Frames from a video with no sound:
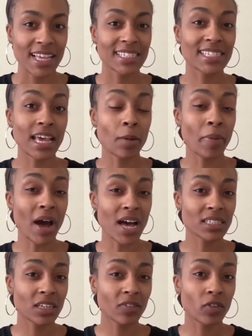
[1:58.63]
Set
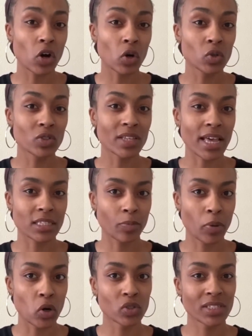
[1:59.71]
positive goals as
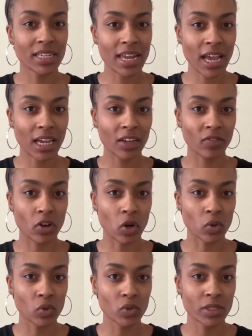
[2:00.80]
opposed to negative
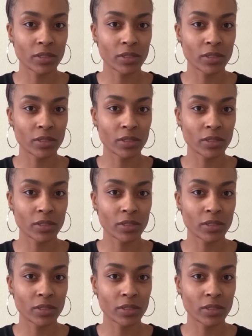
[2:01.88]
goals.